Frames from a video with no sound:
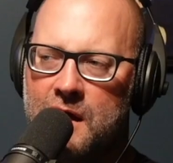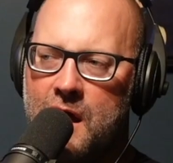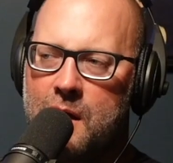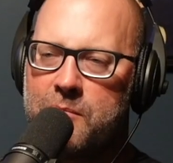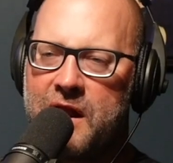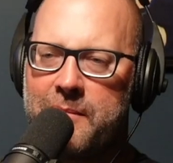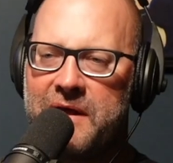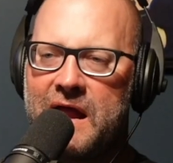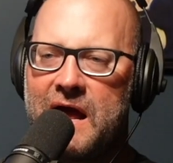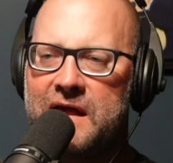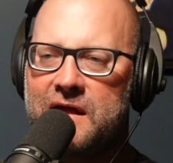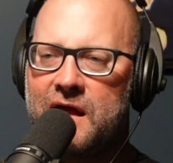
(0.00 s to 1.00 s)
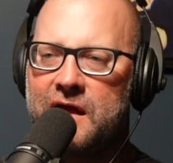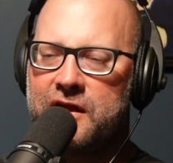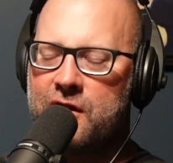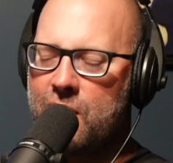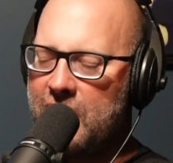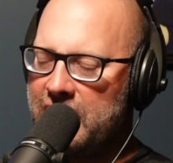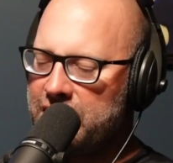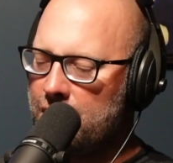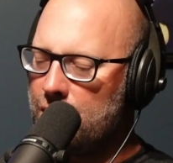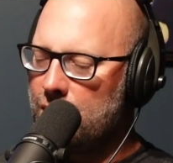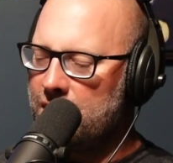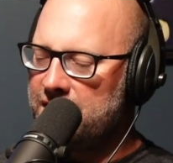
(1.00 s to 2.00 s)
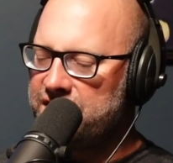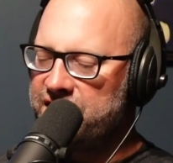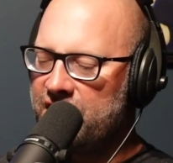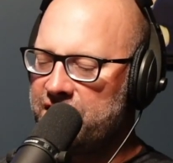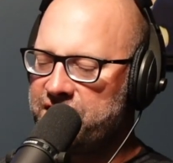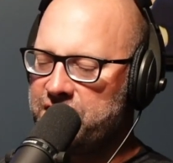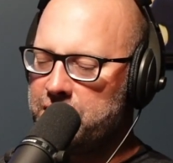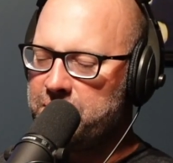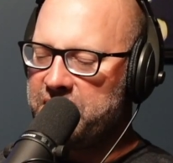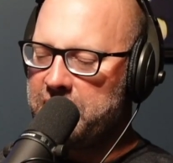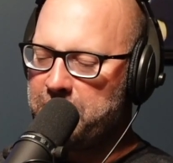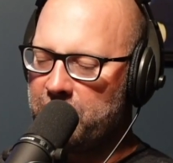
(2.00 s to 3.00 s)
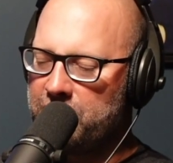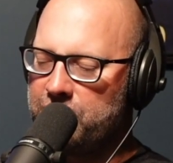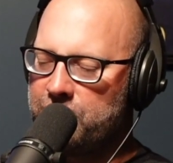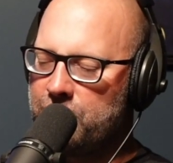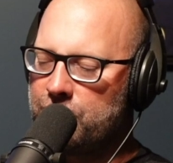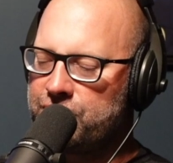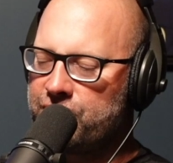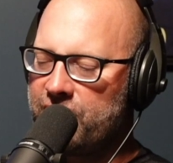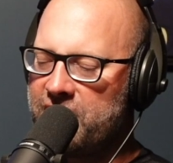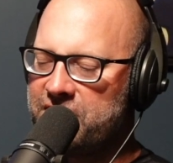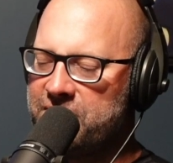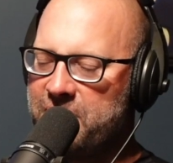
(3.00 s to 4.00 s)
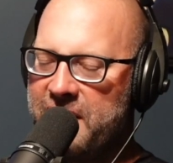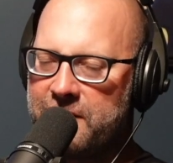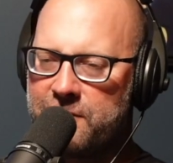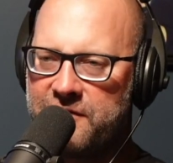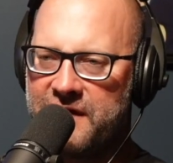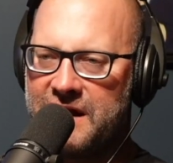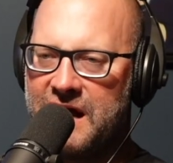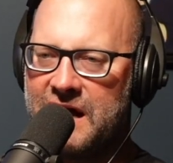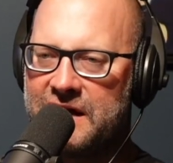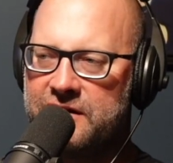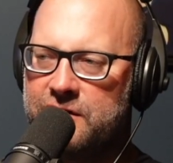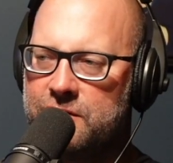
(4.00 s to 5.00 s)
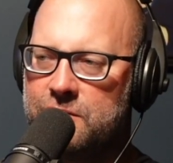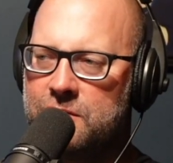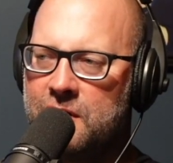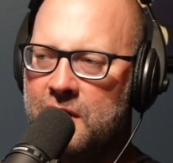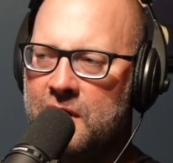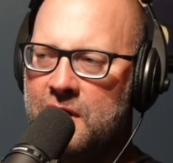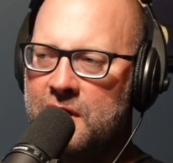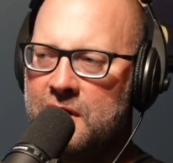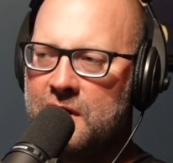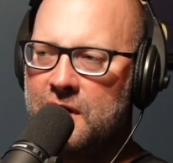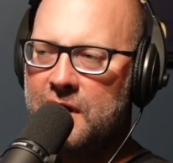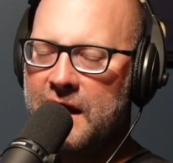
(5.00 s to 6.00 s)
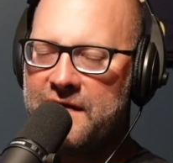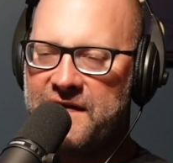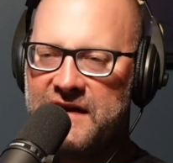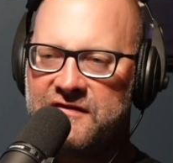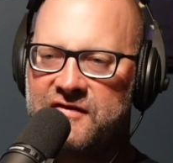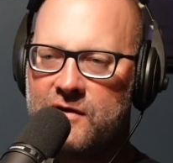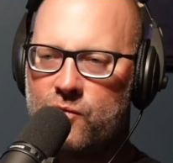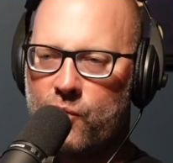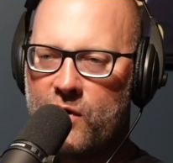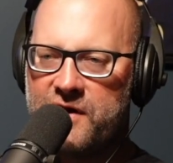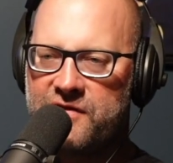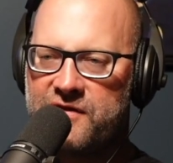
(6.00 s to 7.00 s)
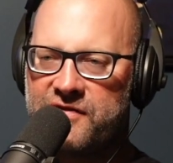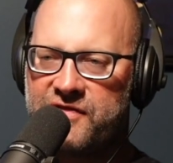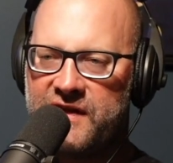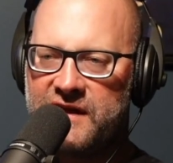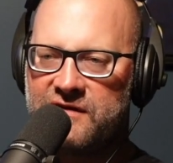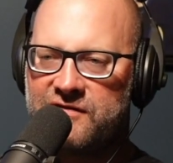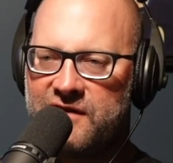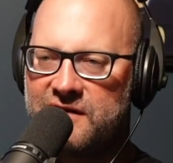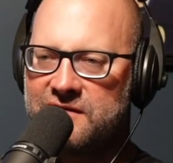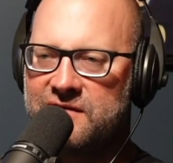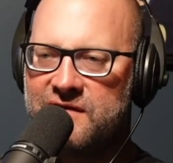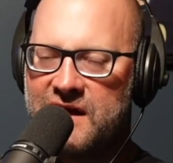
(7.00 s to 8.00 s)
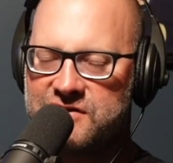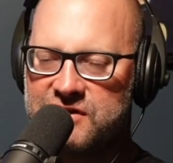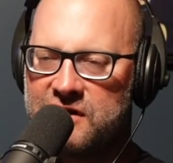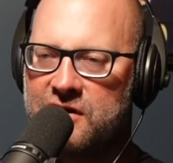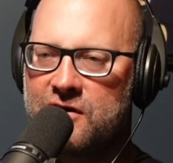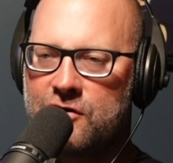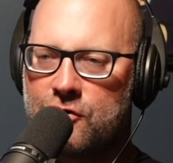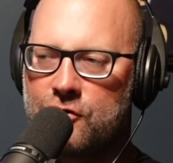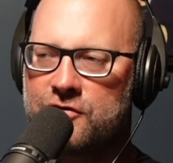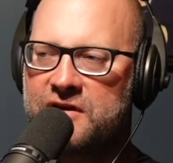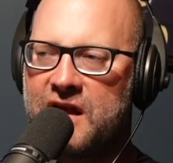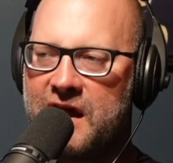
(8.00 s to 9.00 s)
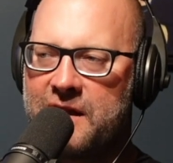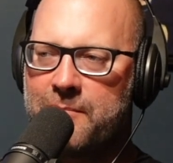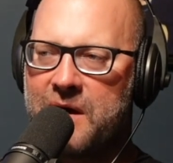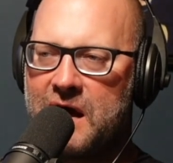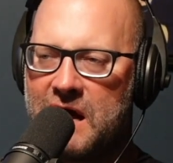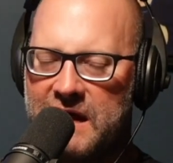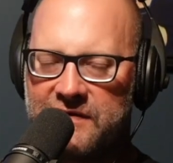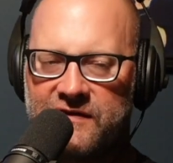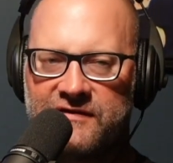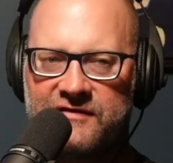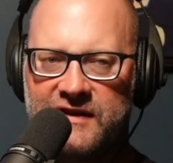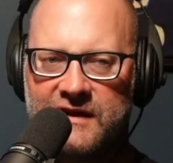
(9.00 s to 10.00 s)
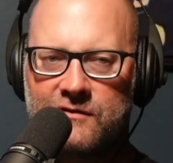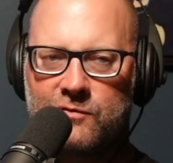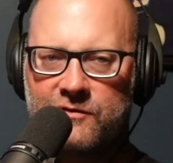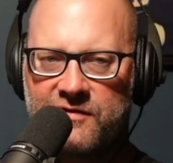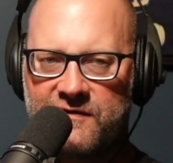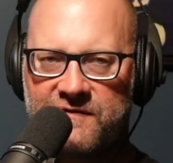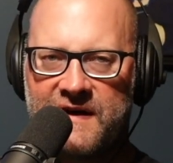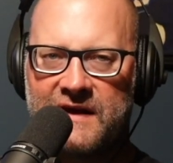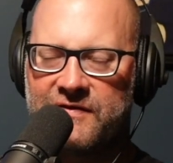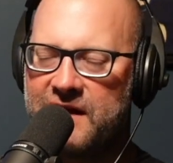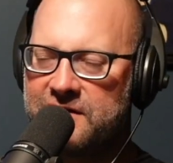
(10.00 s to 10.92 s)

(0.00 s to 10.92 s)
But I mean, I know a few people who know Trev better than I do. And they said one of the things that you heard kind of behind the scenes was the fact that